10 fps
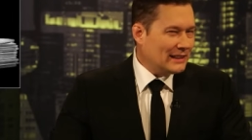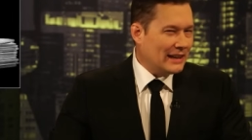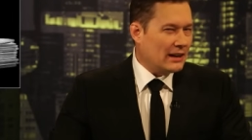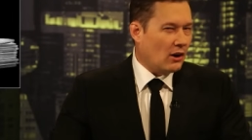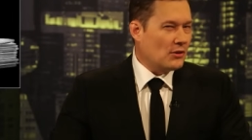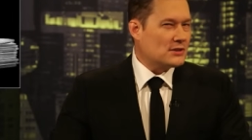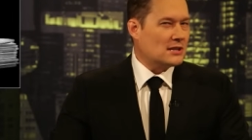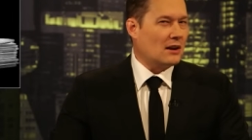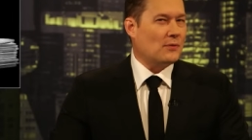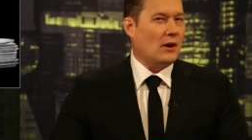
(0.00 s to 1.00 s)
Like, all the
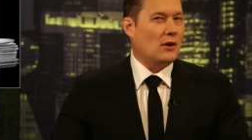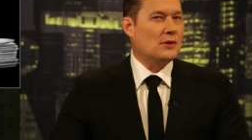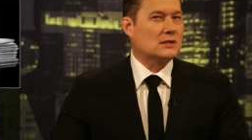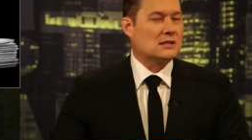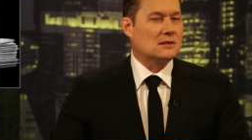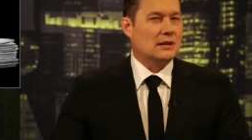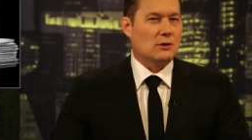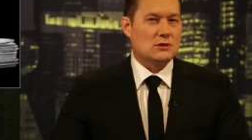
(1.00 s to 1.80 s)
stuff, all the, you know,